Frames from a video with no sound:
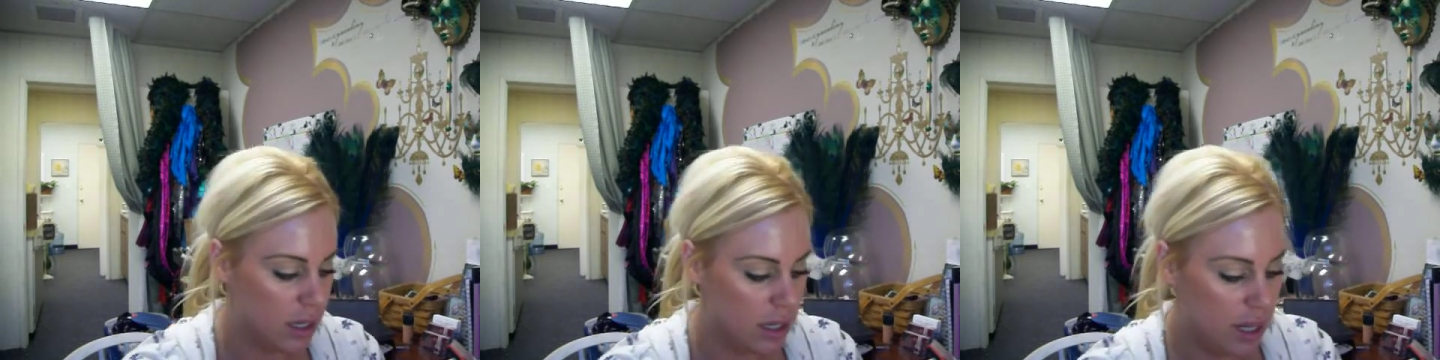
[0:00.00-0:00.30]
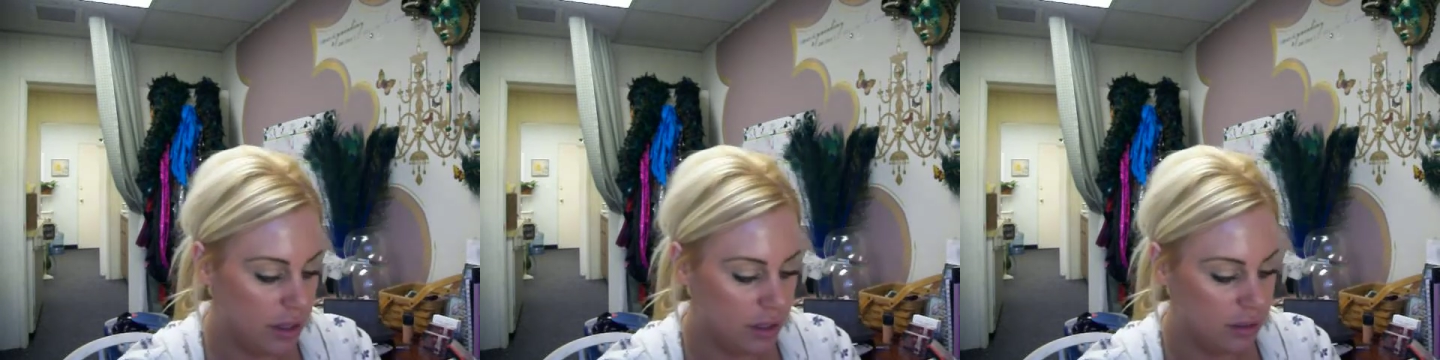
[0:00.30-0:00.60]

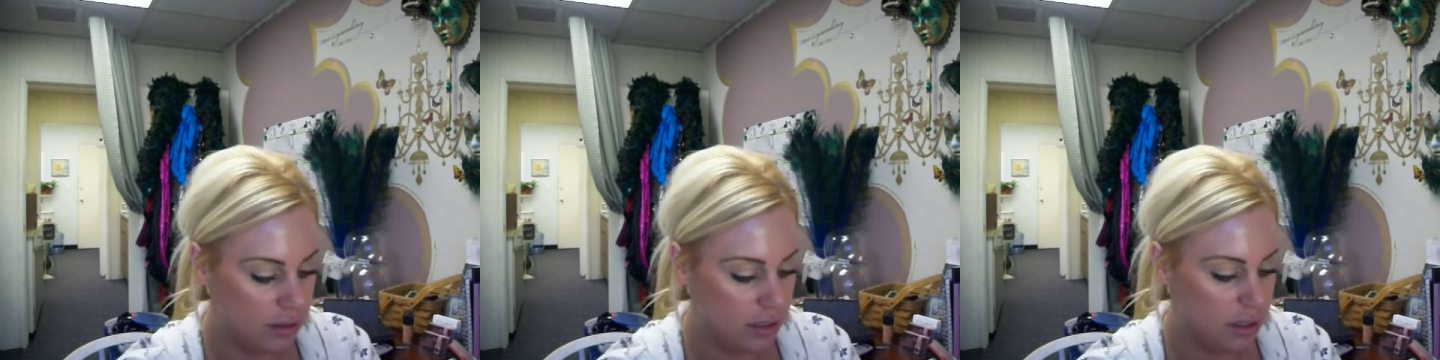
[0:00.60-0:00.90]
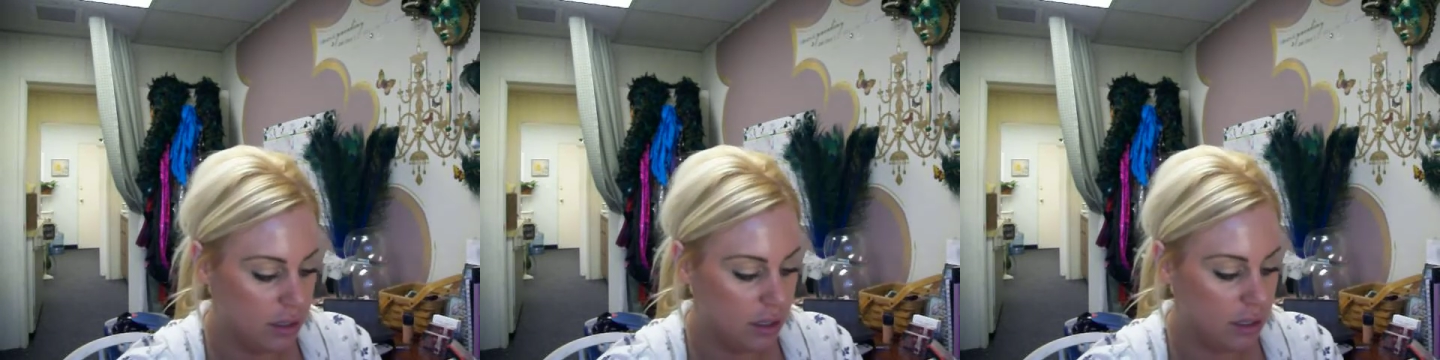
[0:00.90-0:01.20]
color
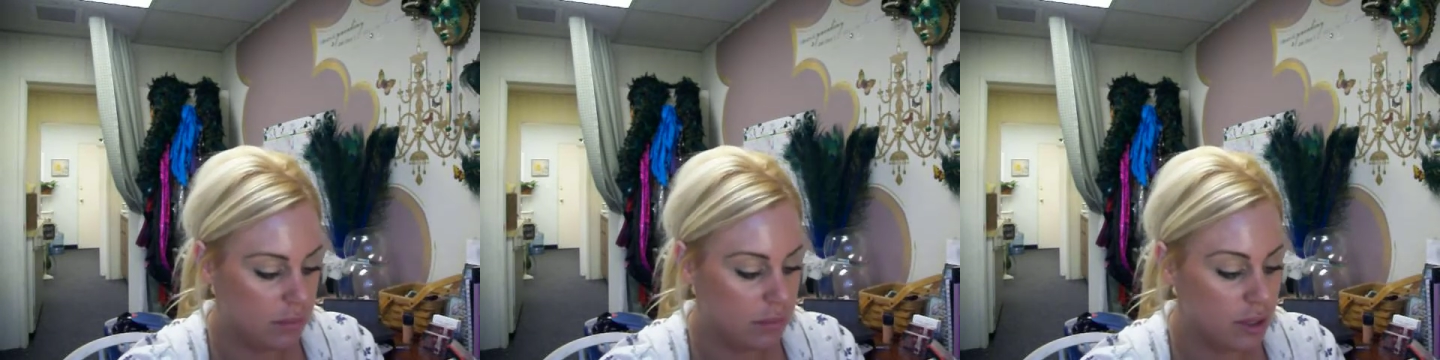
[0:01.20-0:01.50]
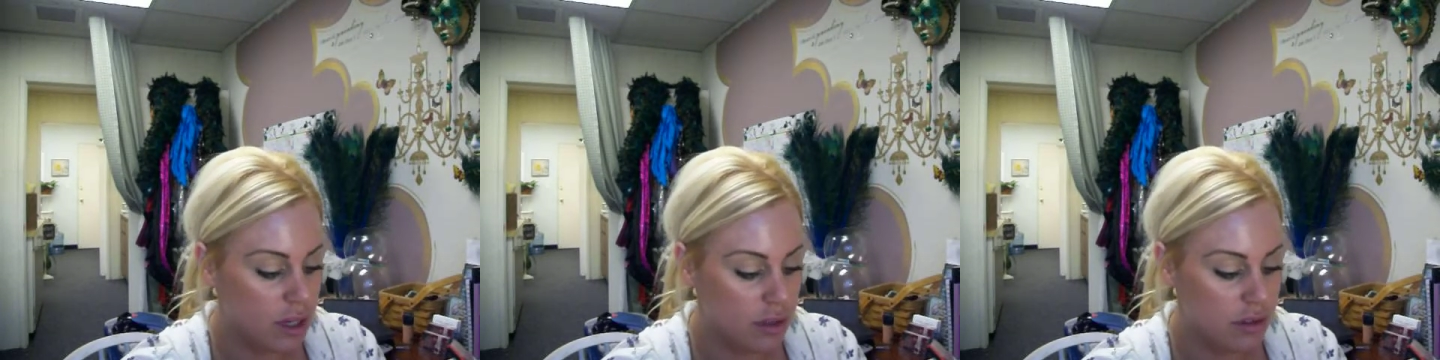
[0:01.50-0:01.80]

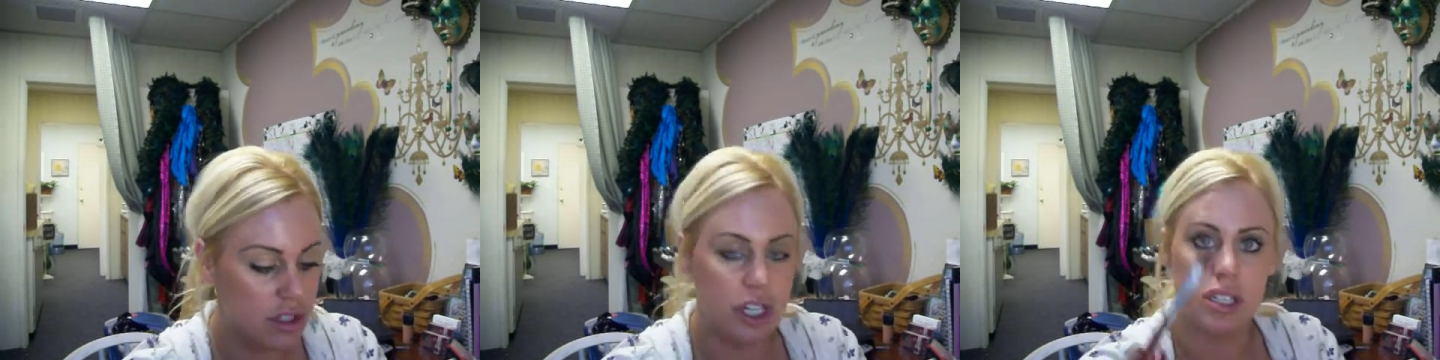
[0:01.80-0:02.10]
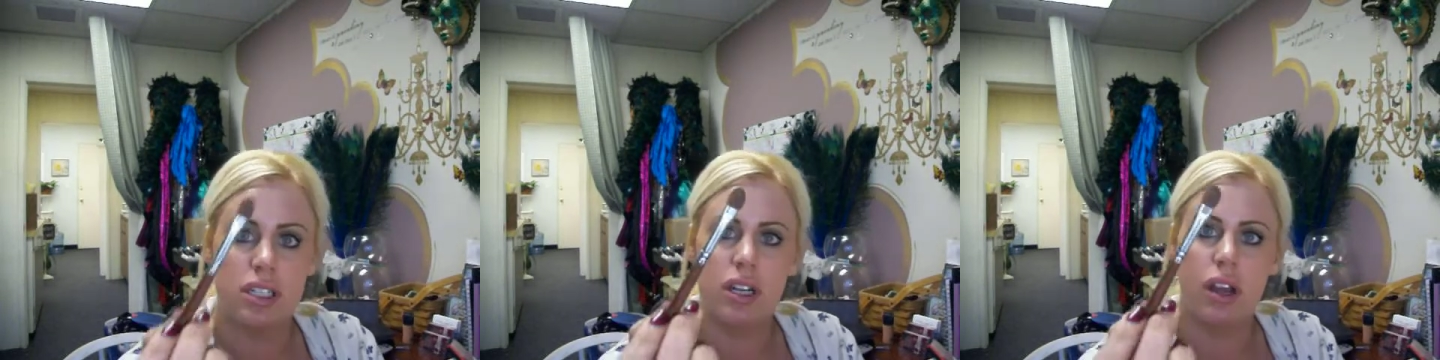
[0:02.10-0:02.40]
and use
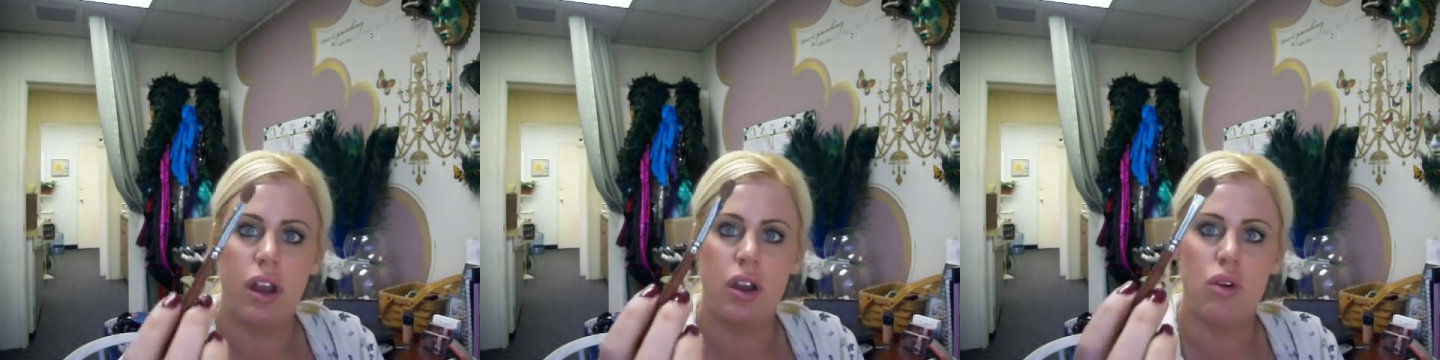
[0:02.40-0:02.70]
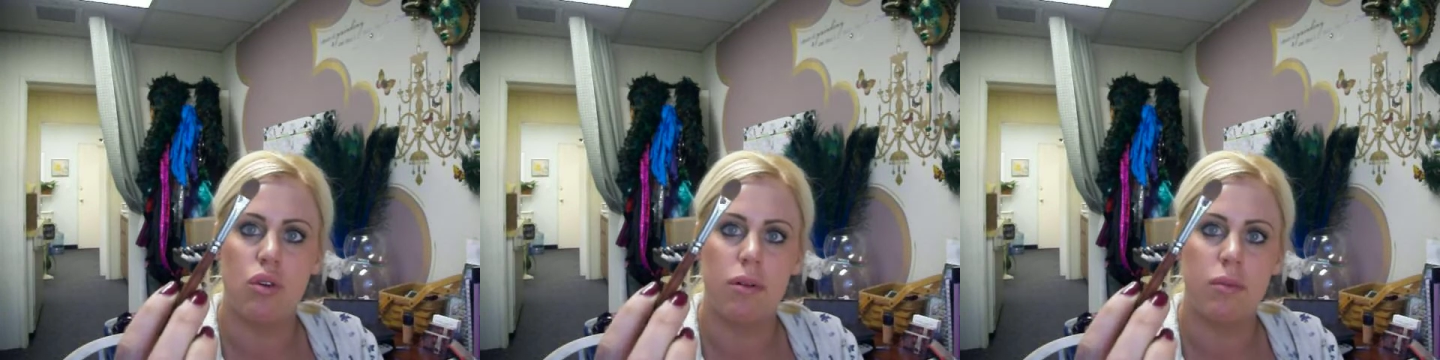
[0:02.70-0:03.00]
just a
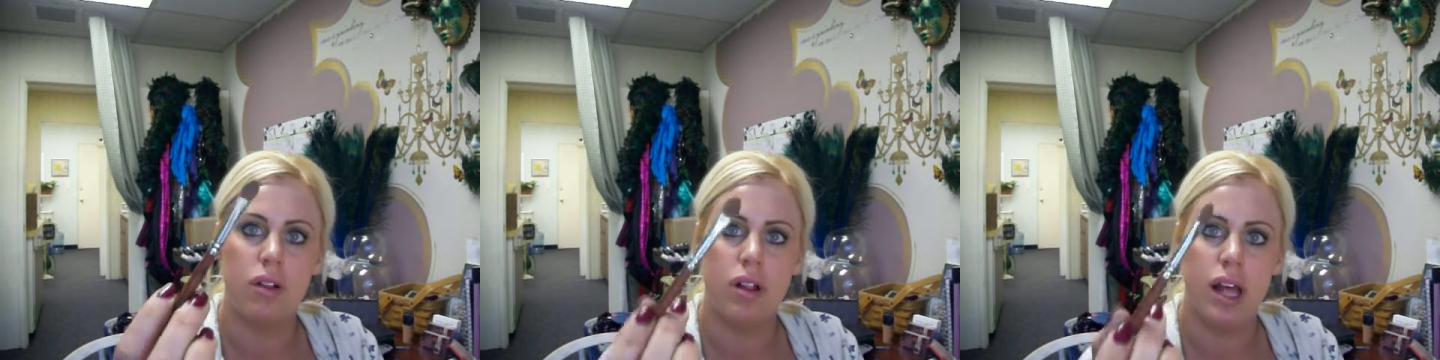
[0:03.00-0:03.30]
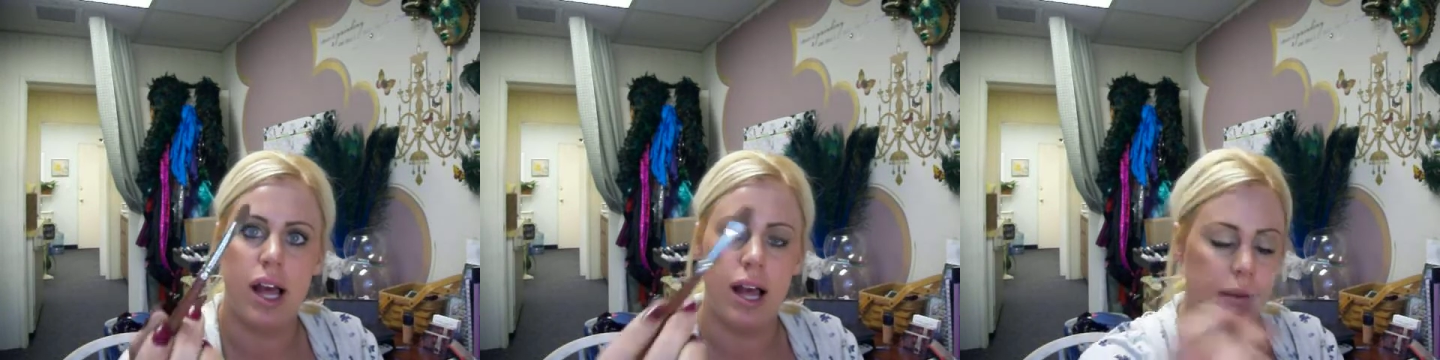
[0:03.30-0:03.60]
normal
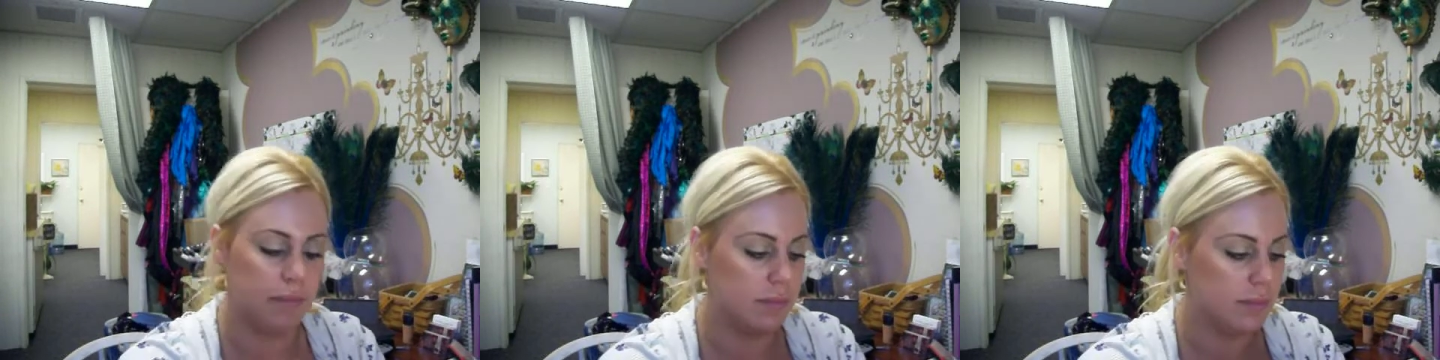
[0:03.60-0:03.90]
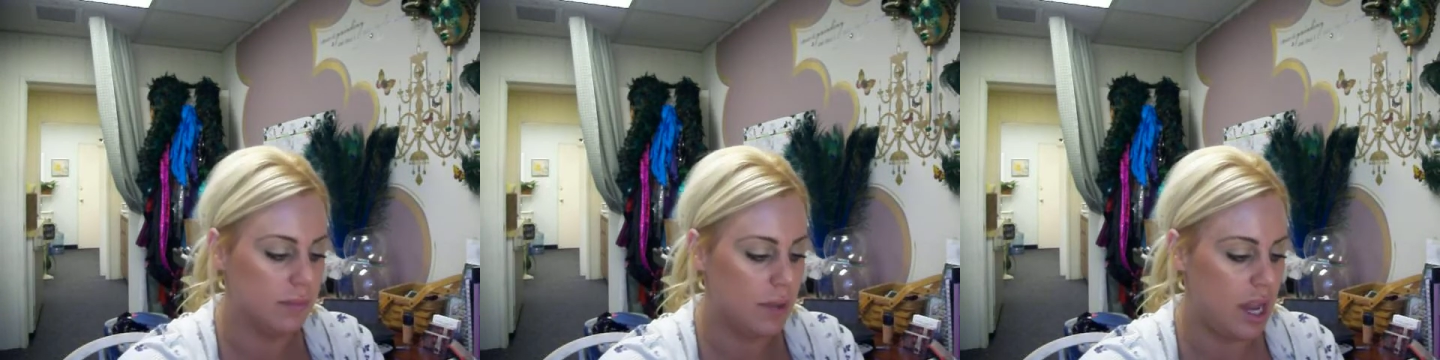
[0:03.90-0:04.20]

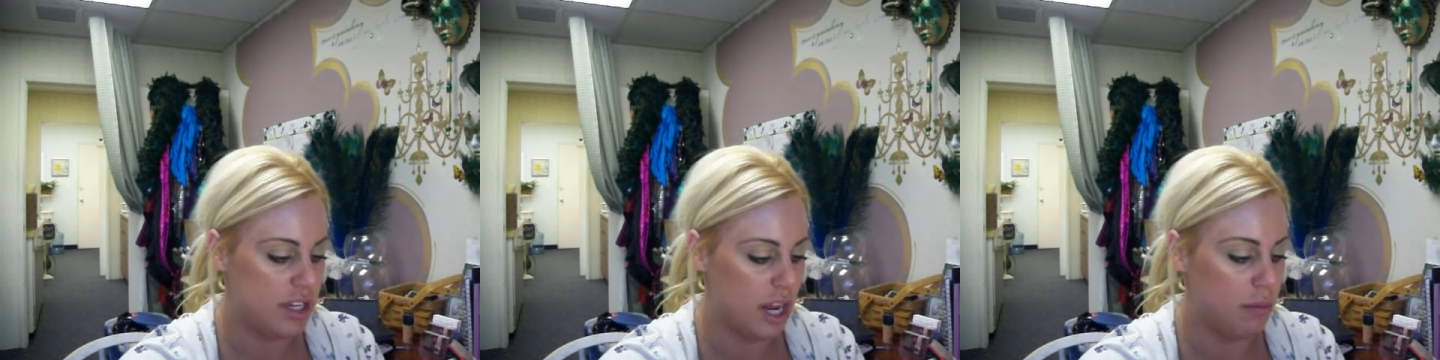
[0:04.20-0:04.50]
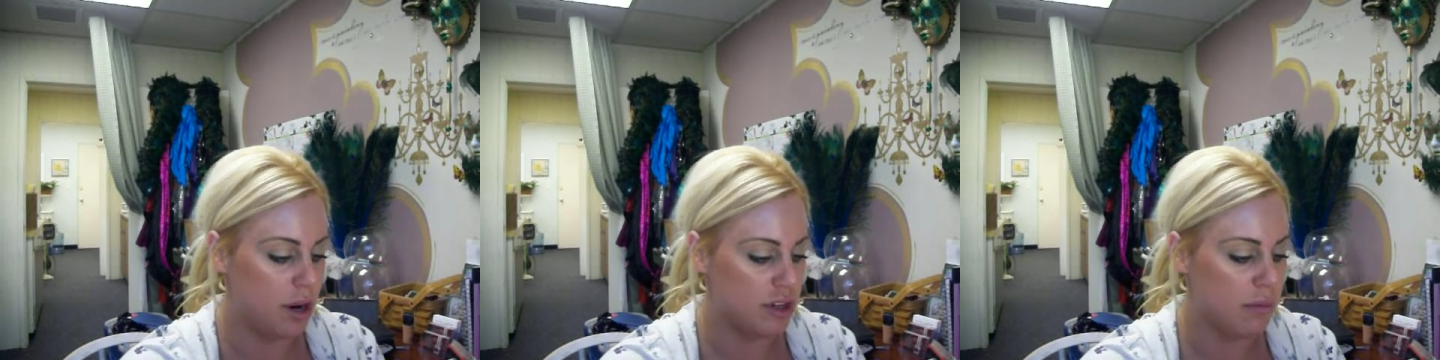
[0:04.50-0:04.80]

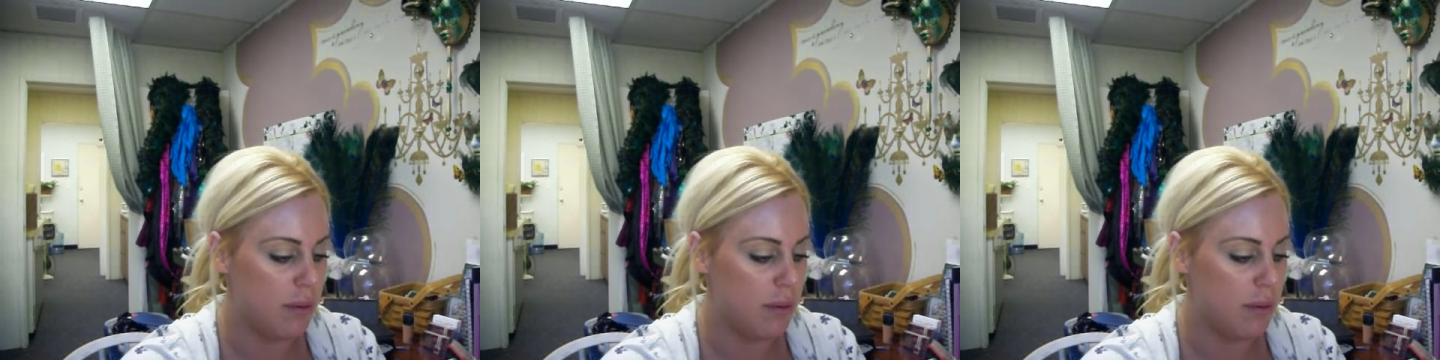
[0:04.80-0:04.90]
eyeshadow brush.